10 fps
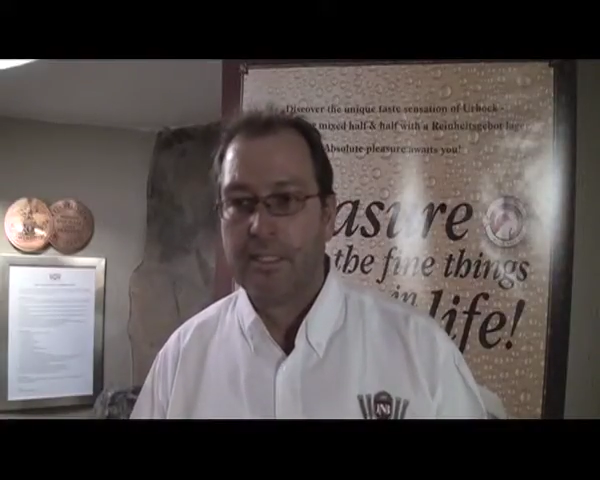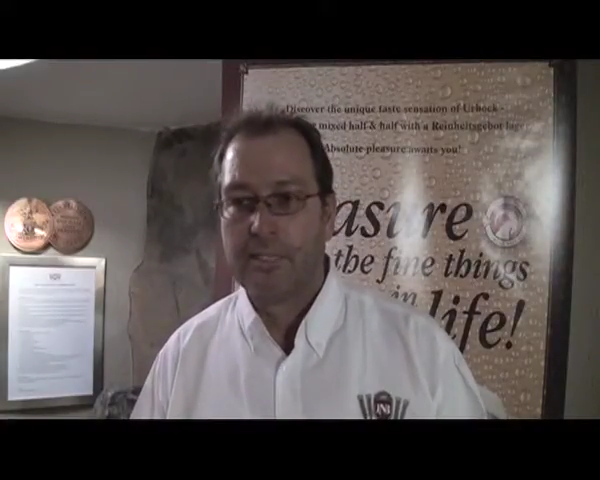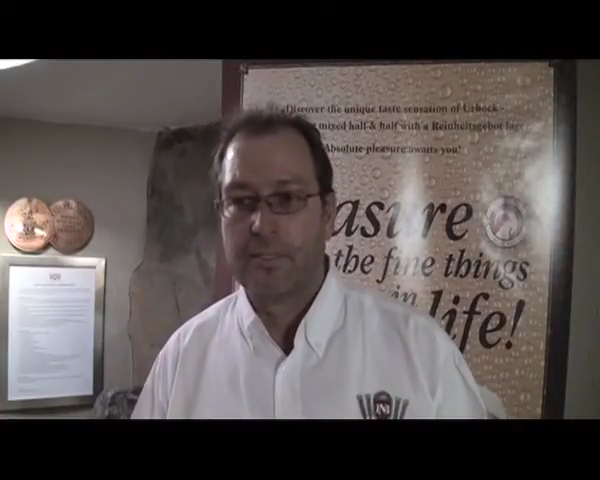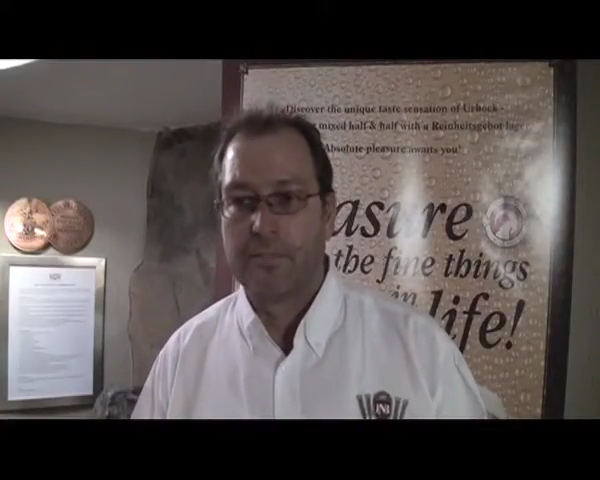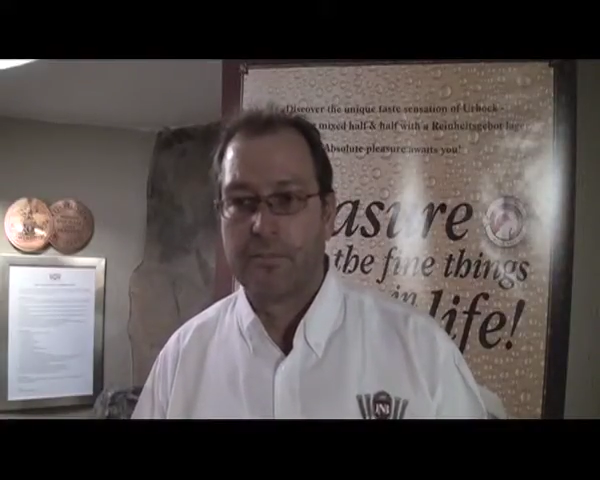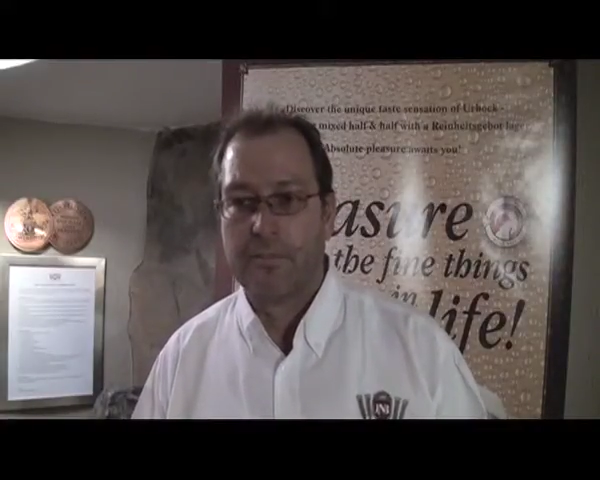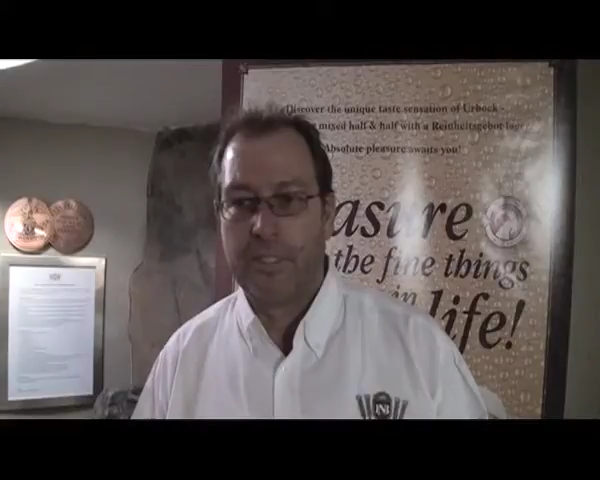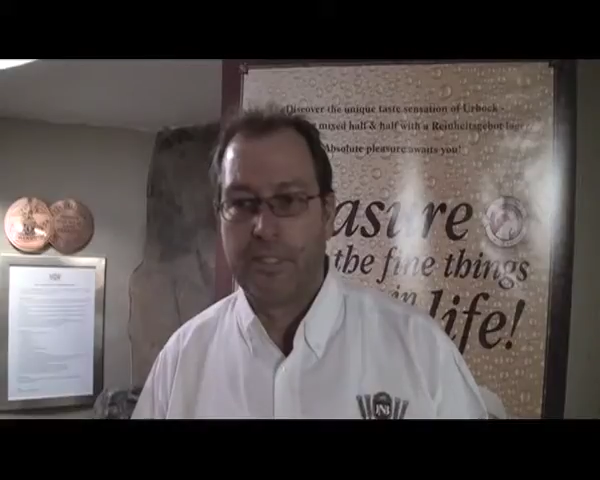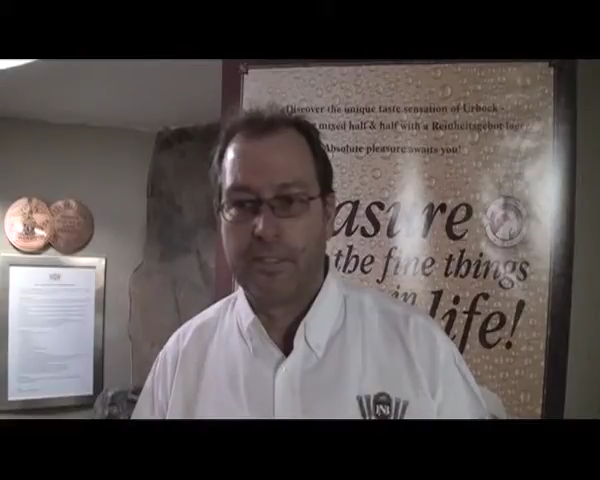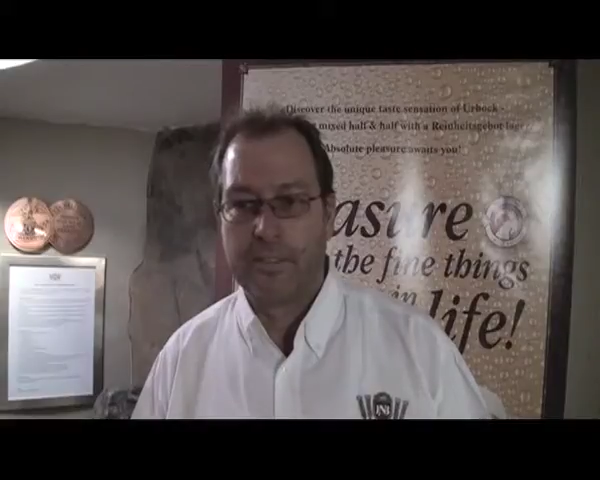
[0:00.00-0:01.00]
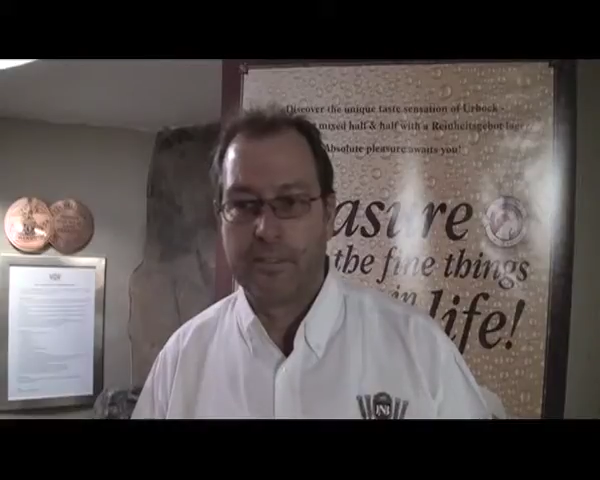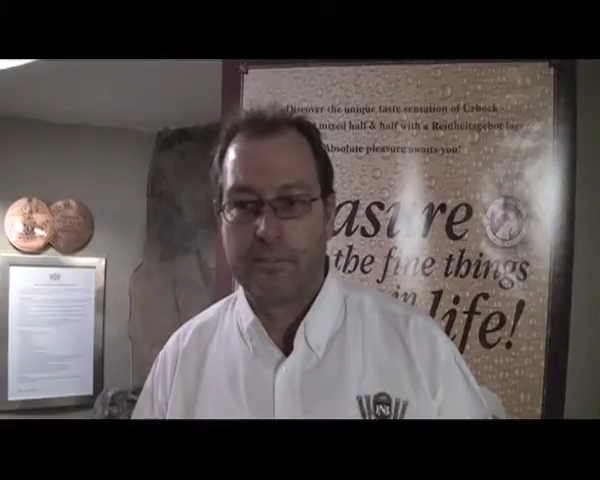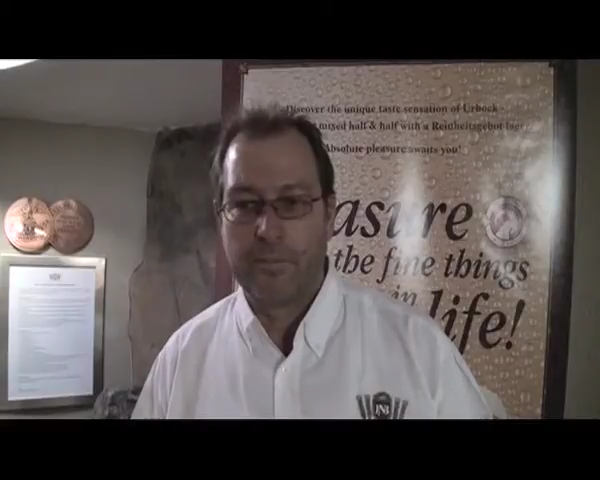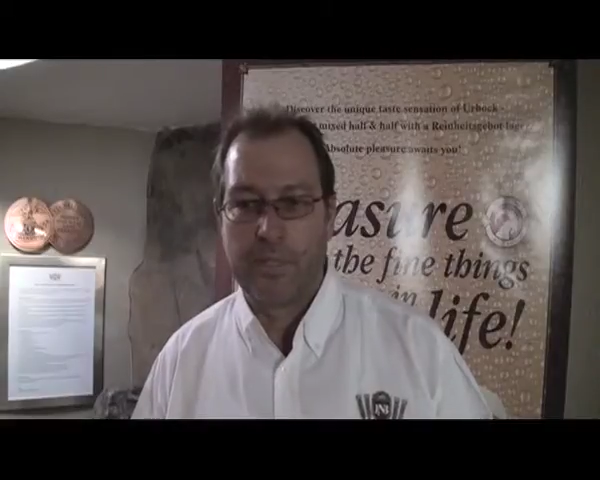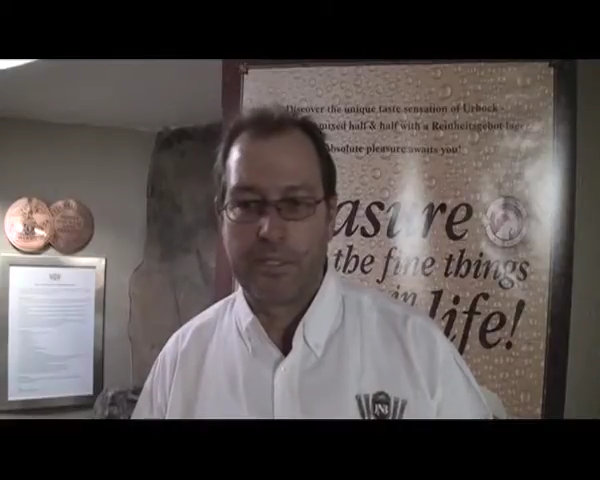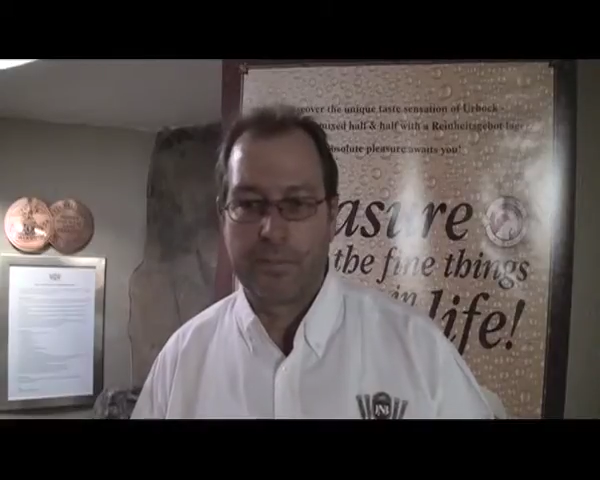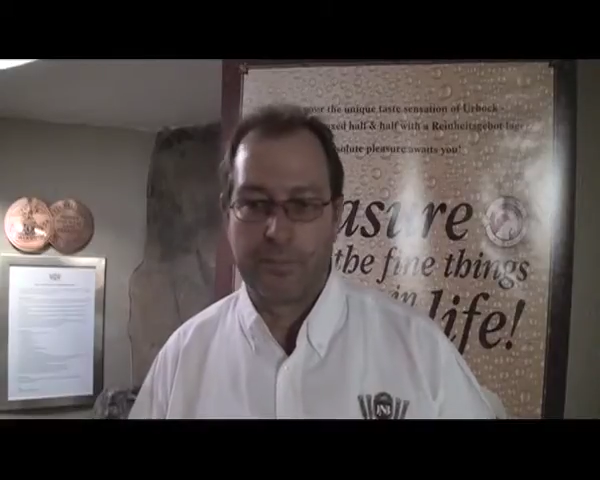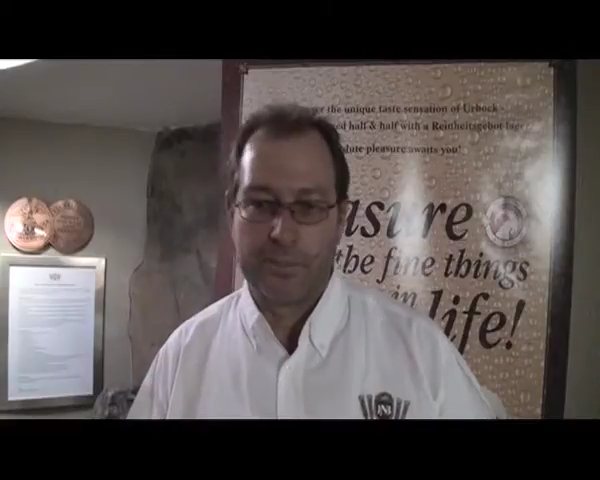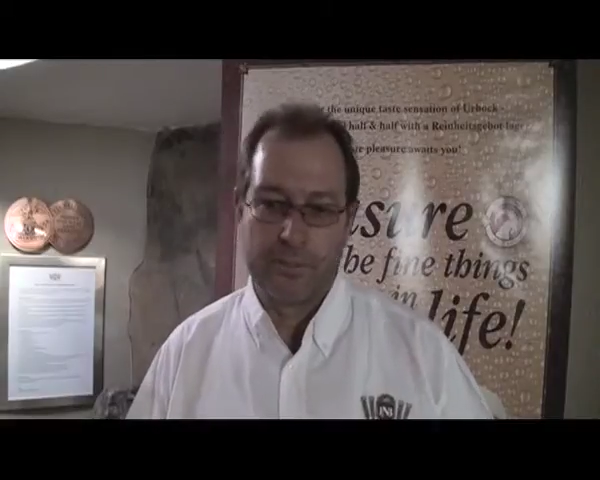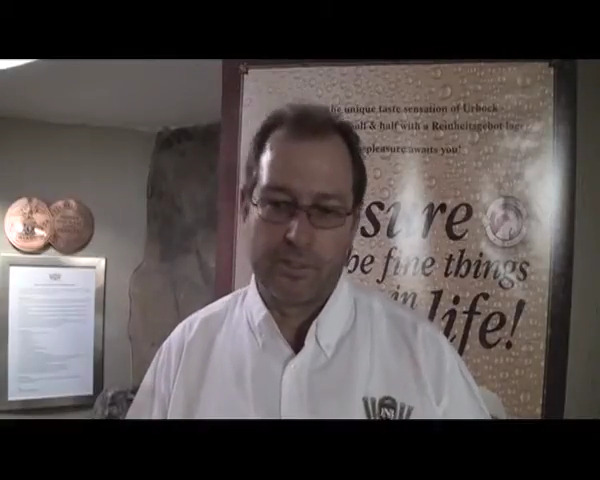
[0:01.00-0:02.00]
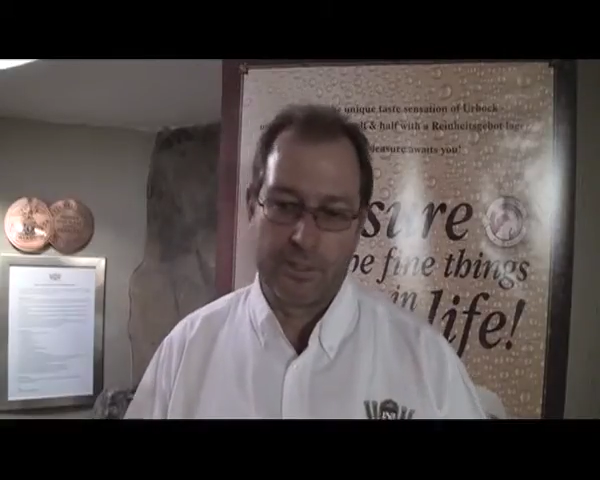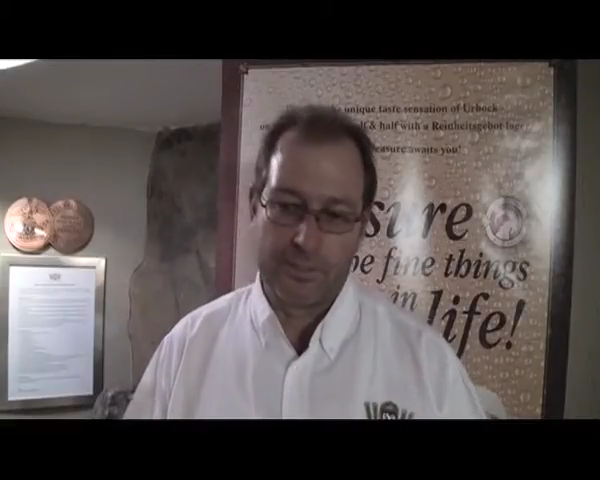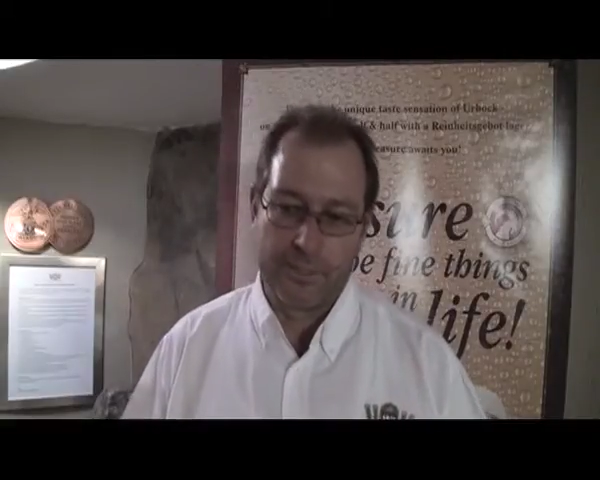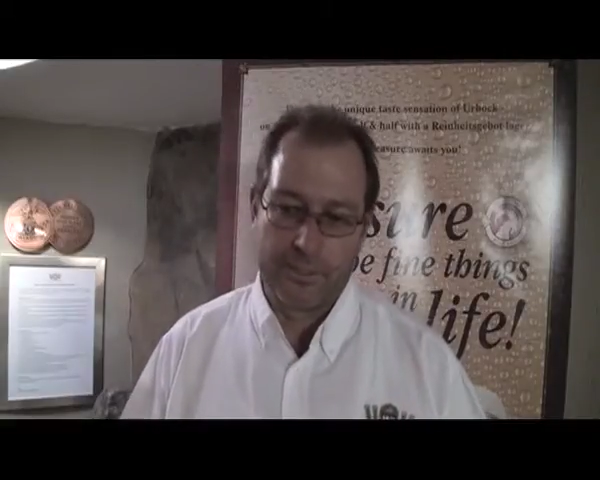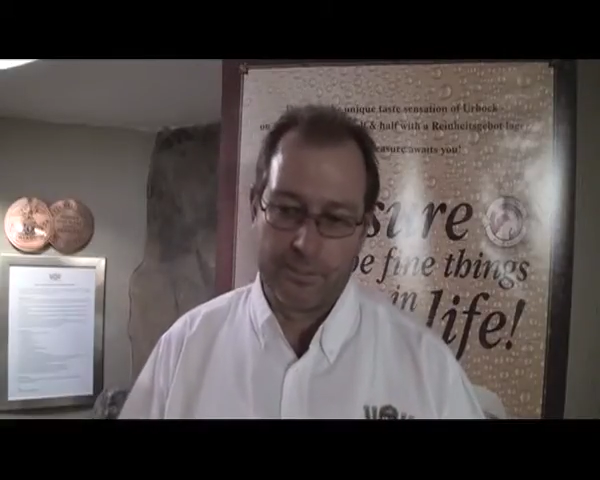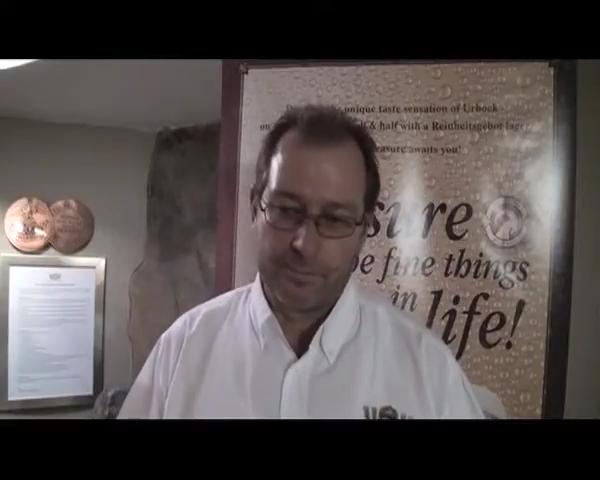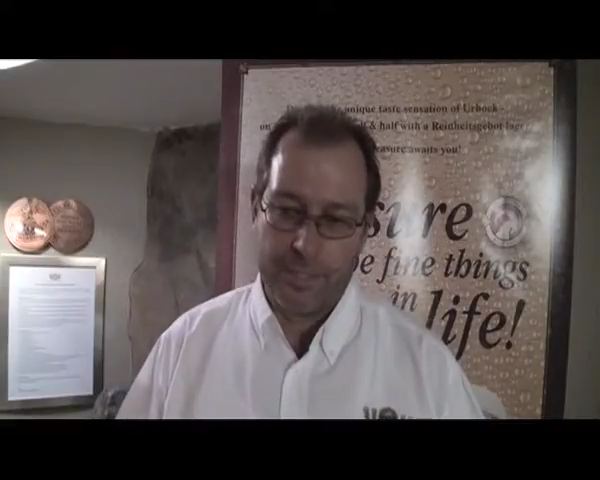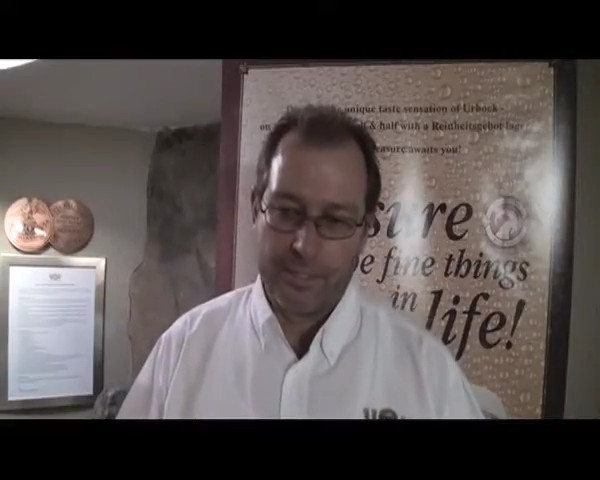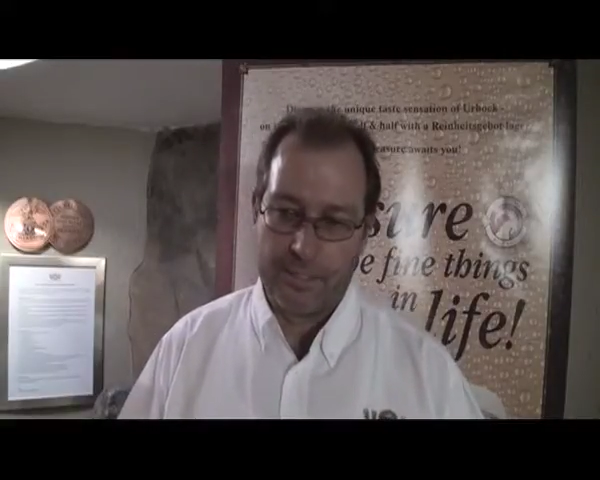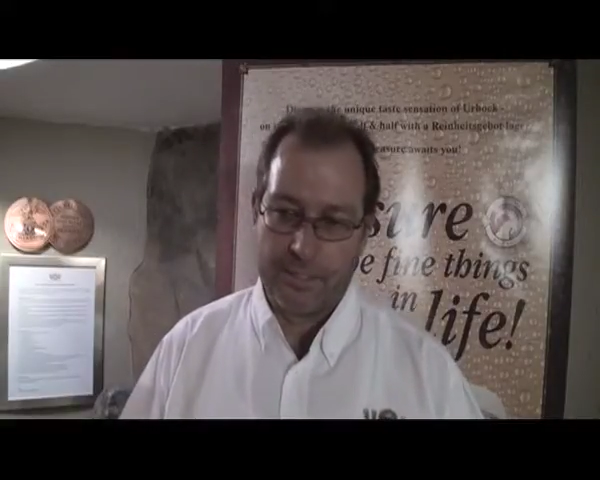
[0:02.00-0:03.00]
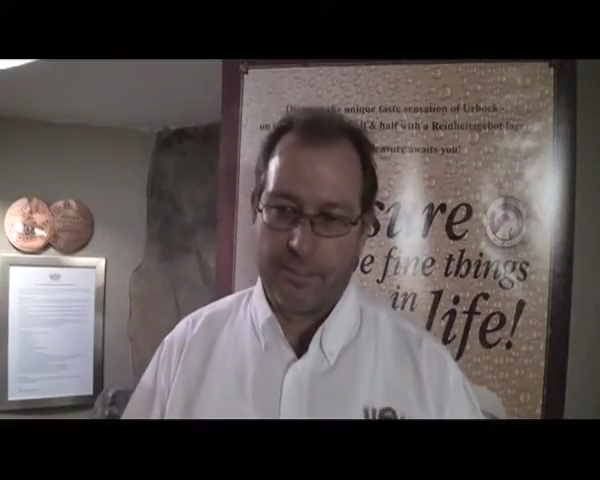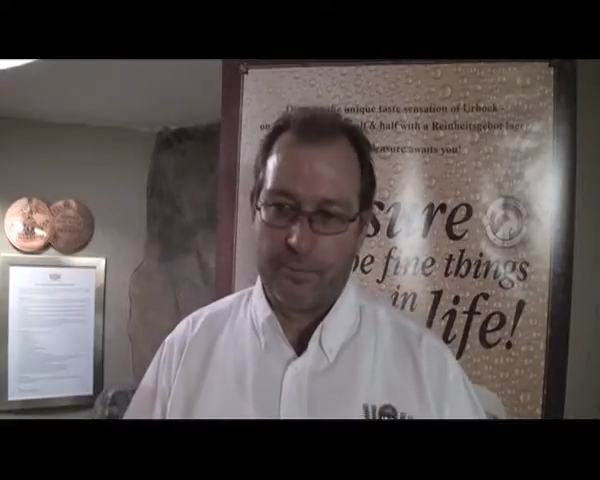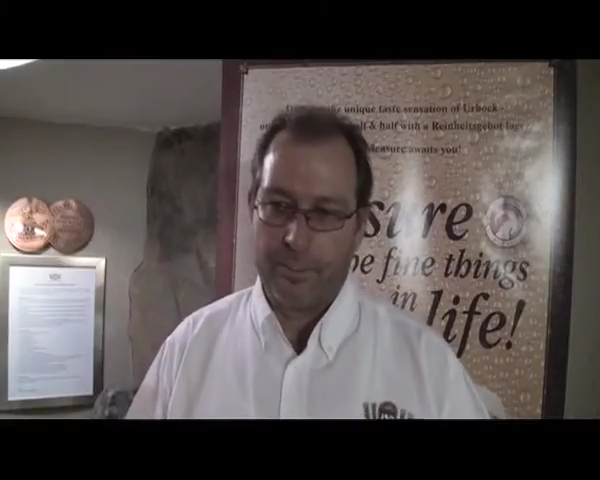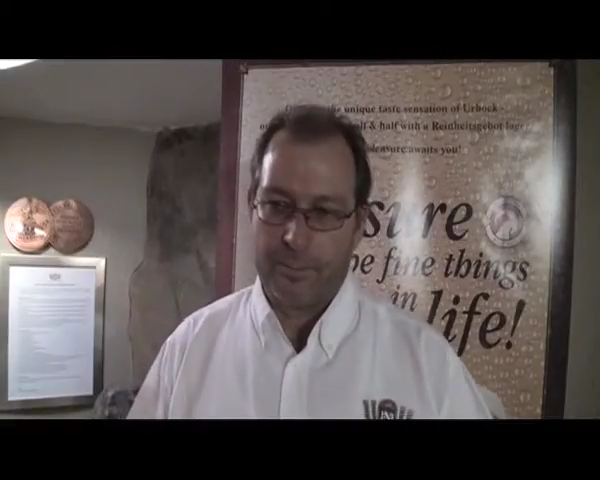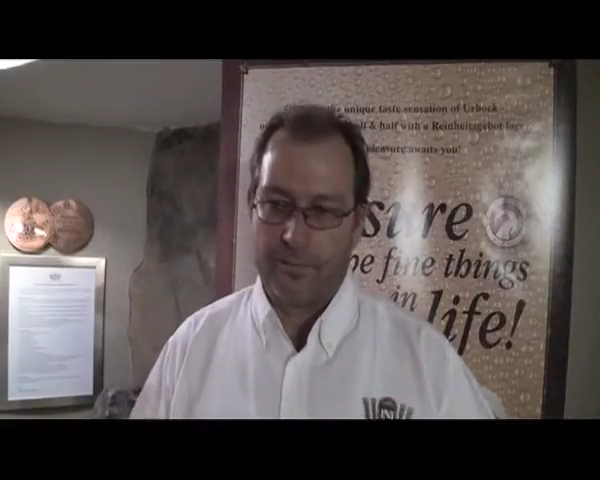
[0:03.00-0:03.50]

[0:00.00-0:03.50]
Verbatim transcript: So meaning in the malting process, which is basically when